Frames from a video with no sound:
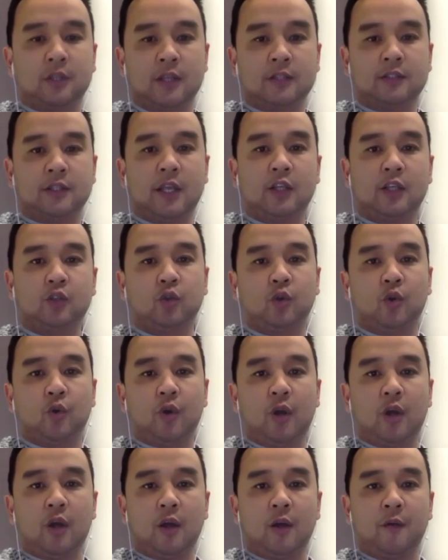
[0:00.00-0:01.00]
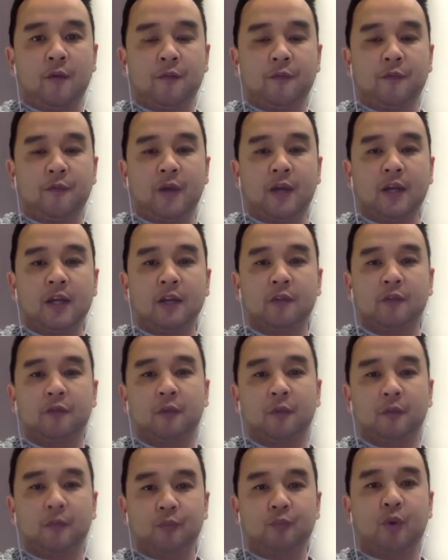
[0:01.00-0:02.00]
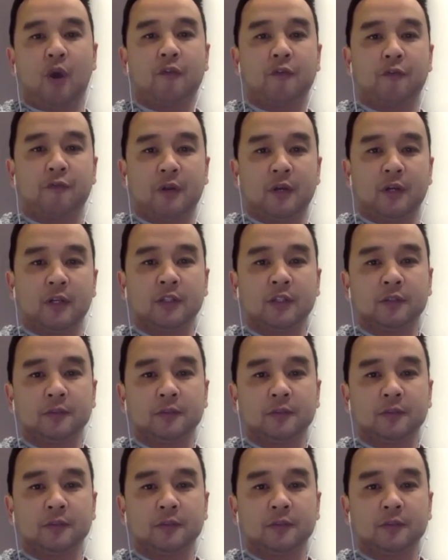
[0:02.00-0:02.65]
extra funding from private funding.